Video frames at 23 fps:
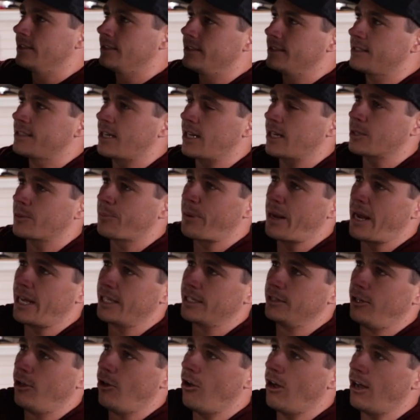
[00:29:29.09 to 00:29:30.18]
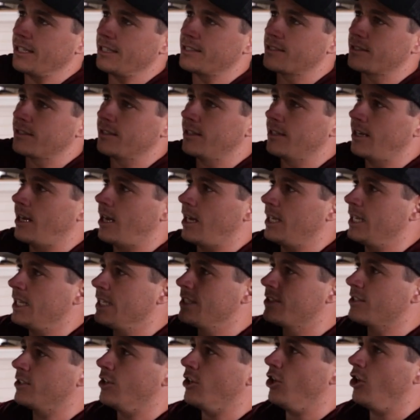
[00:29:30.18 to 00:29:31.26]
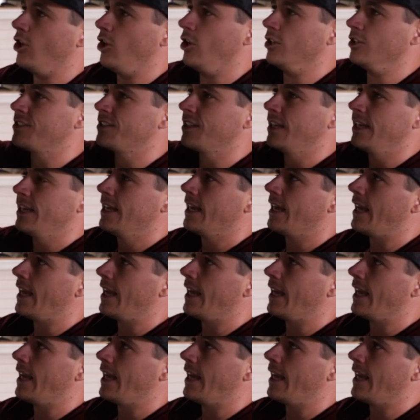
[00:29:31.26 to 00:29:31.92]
The touchpad lights, his and hers,